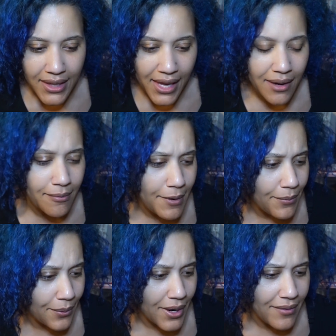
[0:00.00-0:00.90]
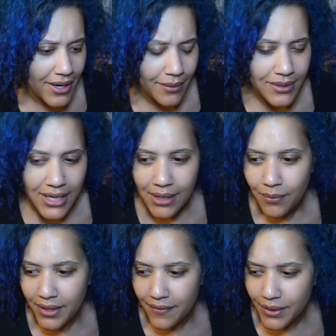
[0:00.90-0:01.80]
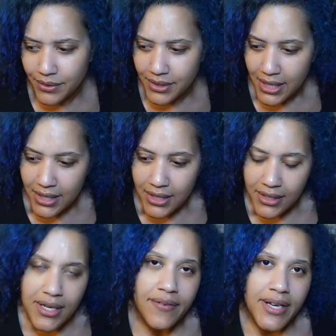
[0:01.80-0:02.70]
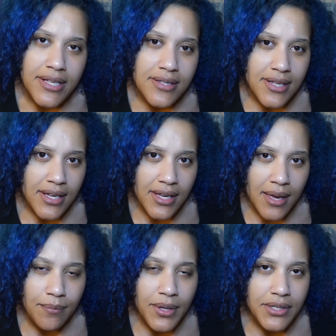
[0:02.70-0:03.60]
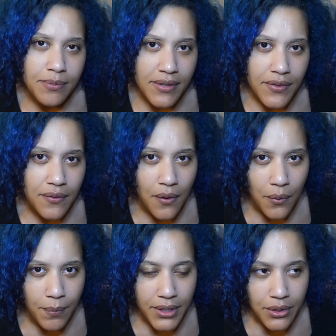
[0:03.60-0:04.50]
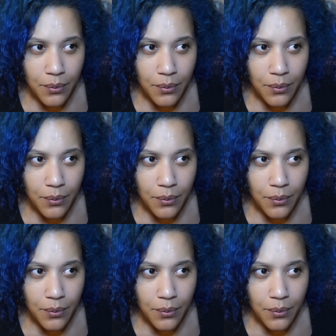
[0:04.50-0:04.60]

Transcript: can't remember where I read it. It was like in one of those Never Get Sick Again books. But if you open